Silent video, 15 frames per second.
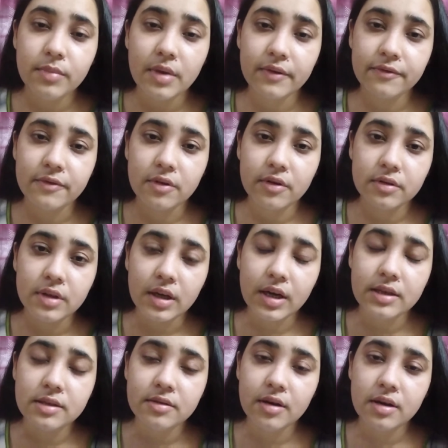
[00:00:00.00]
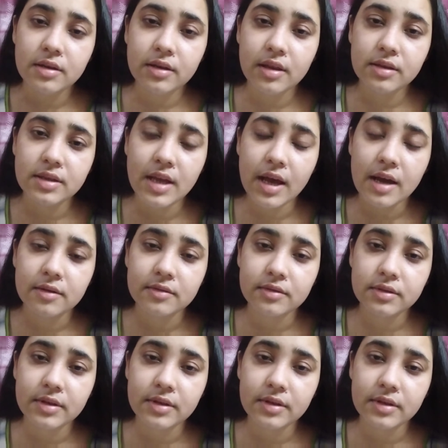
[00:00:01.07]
before the consonantal sounds.